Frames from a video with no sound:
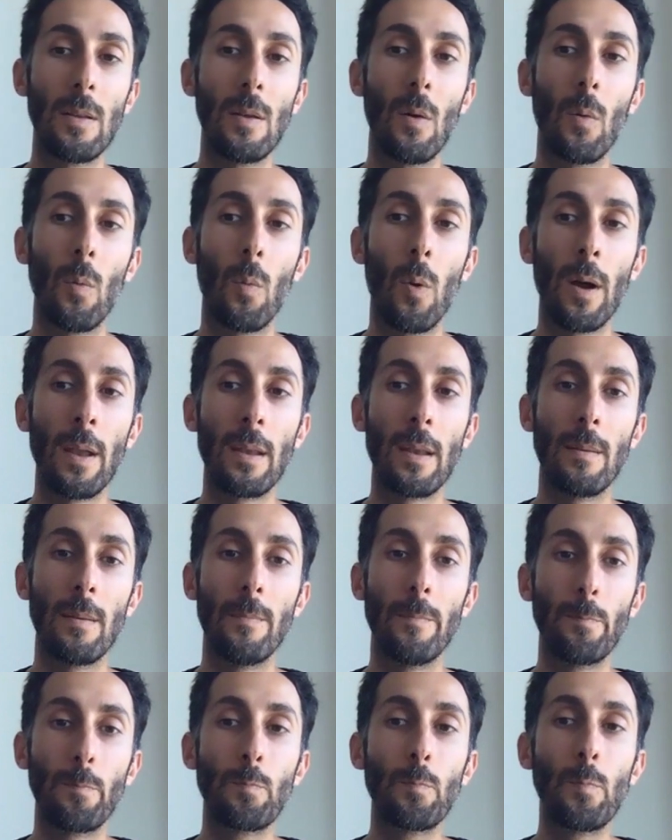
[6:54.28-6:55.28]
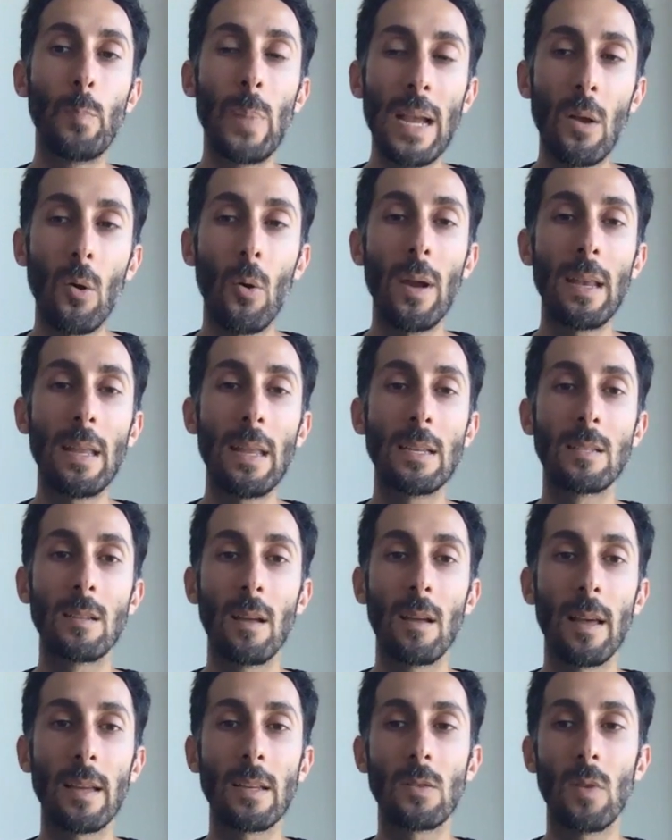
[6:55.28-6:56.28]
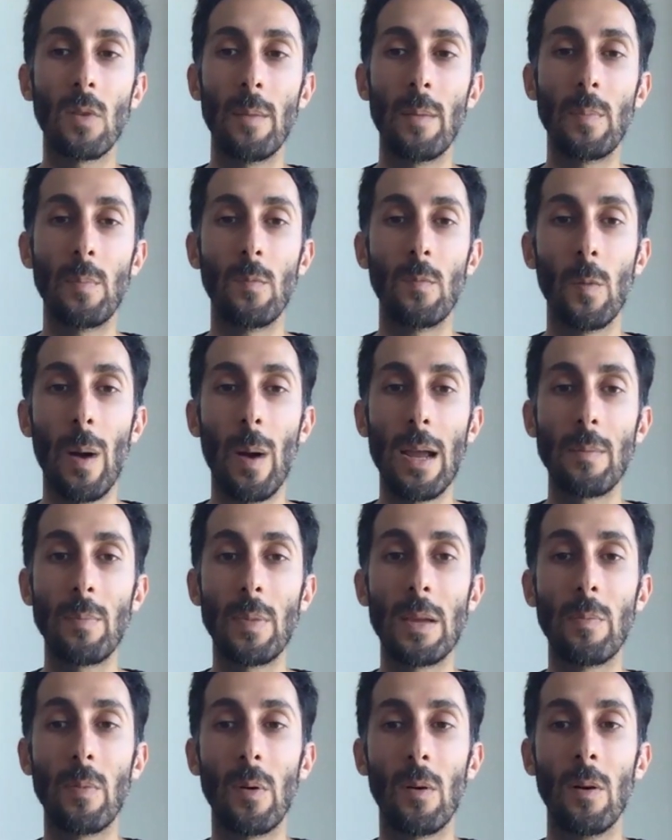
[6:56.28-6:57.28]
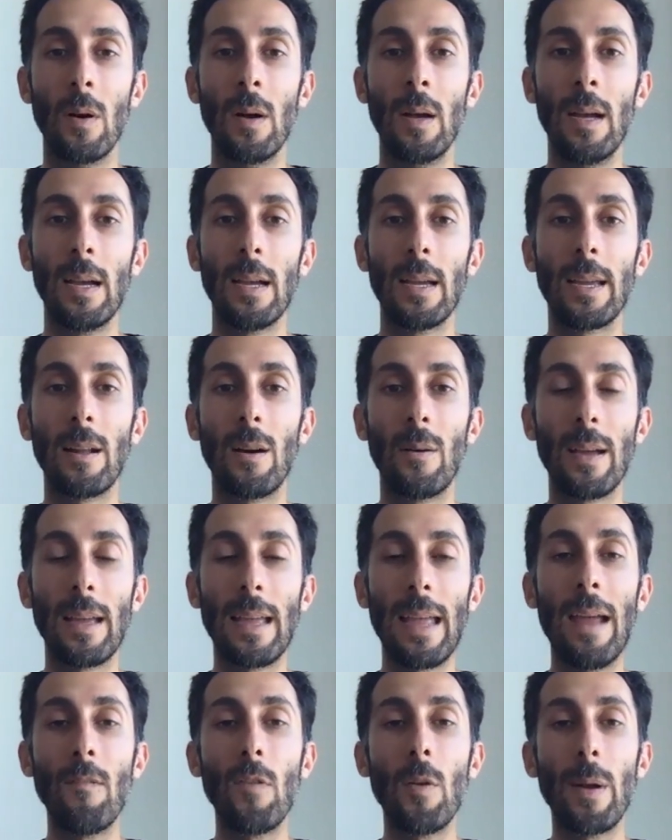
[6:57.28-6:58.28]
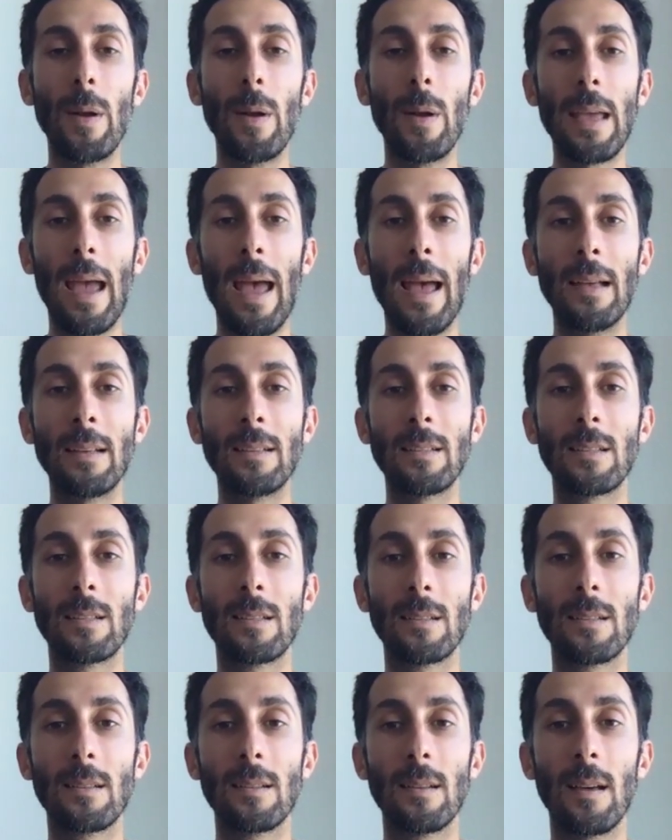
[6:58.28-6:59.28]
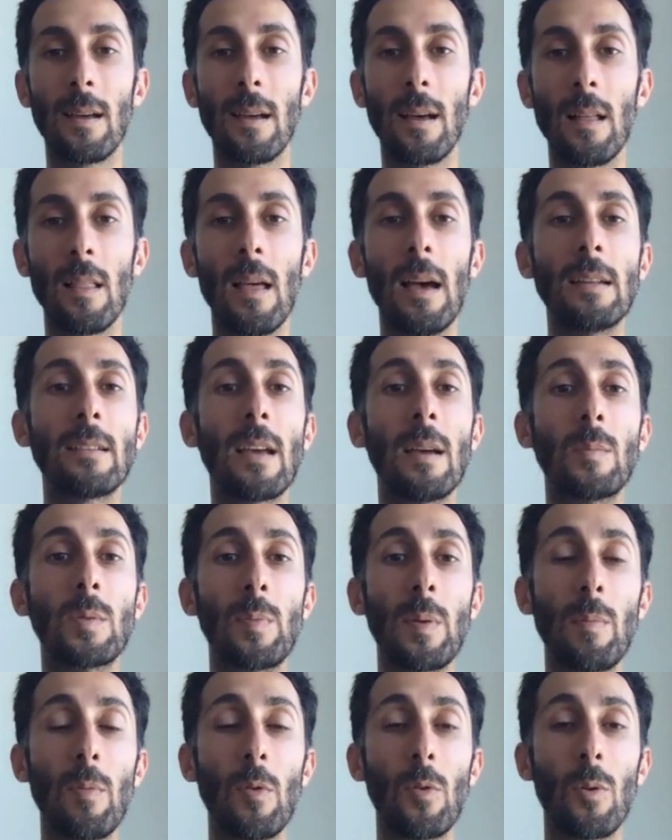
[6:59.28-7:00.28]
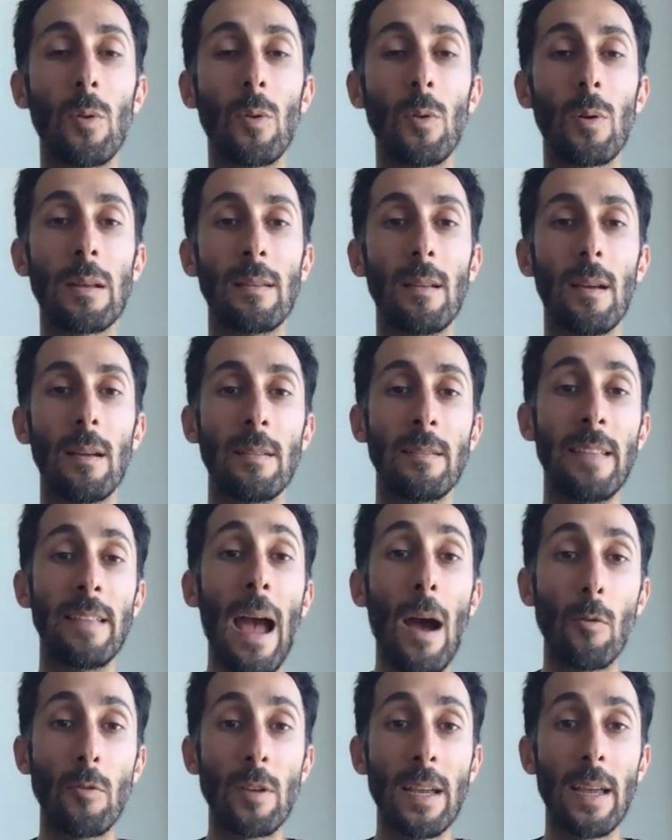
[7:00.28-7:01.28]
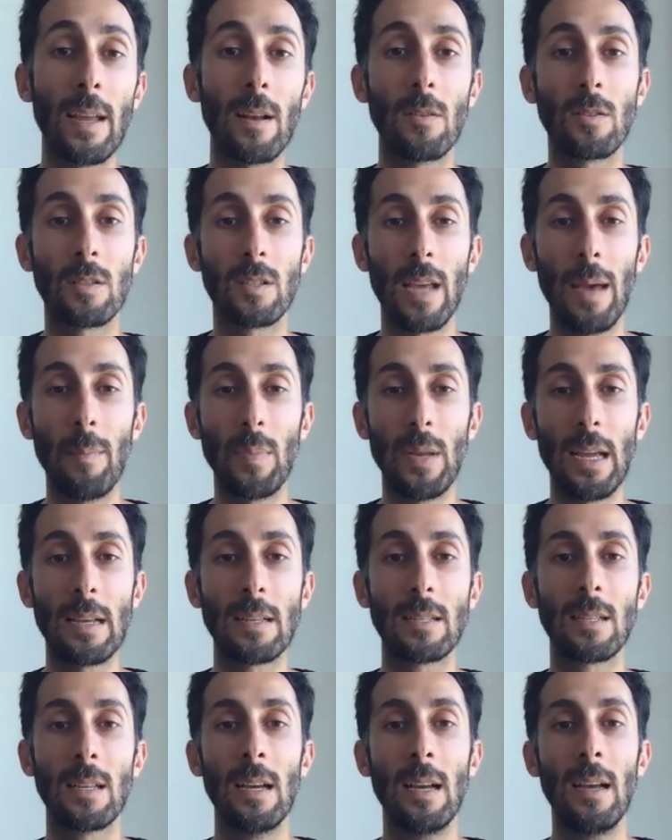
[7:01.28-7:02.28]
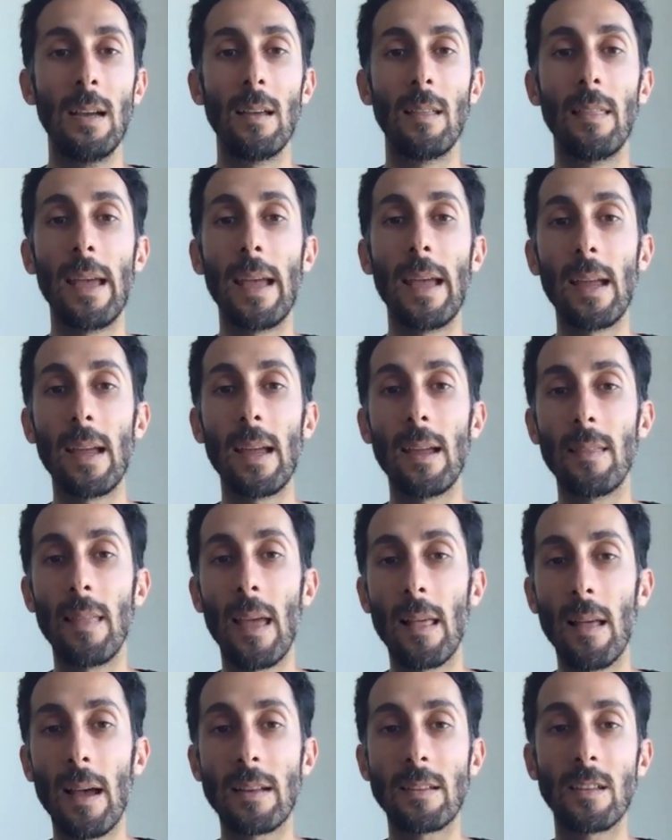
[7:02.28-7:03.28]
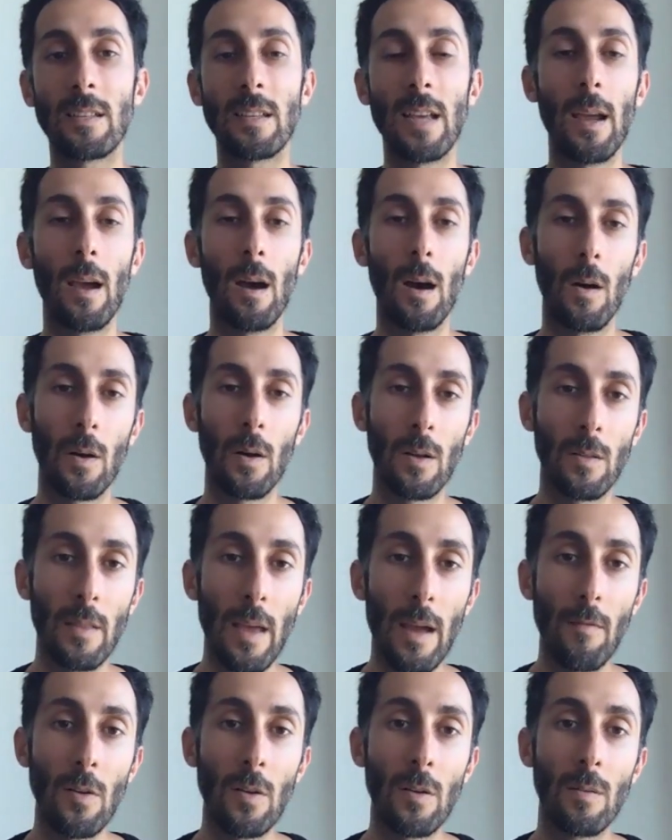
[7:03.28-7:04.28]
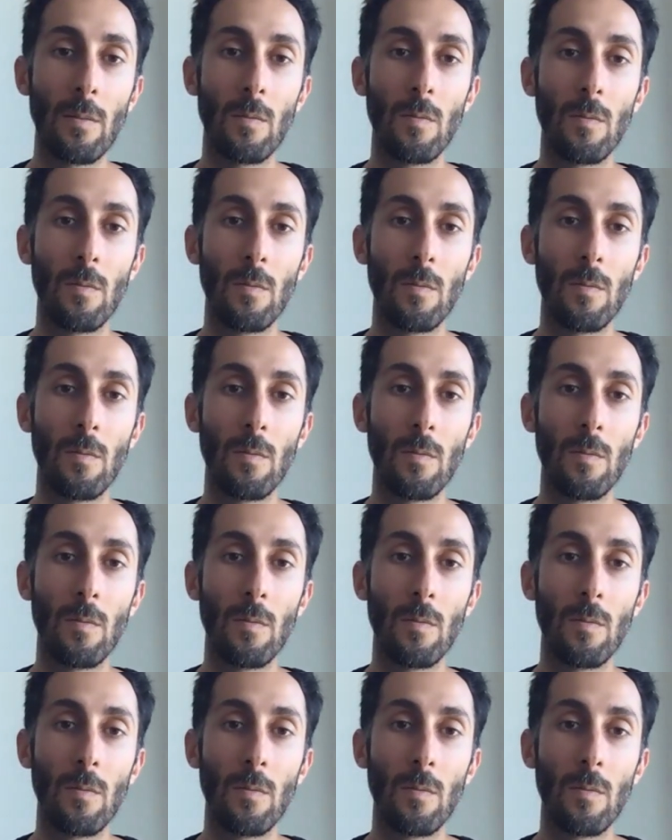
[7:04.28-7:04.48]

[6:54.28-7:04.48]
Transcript: what Bitcoin is, and I like to remind people, everybody has a lot of times people who are doubting it or skeptics, they like to say, oh, it'll never